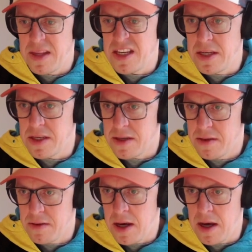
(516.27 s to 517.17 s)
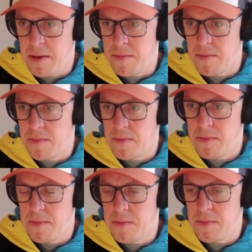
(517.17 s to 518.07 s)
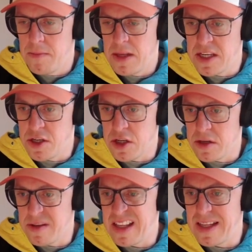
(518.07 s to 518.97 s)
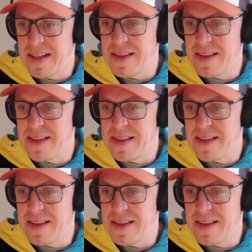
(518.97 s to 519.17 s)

this is just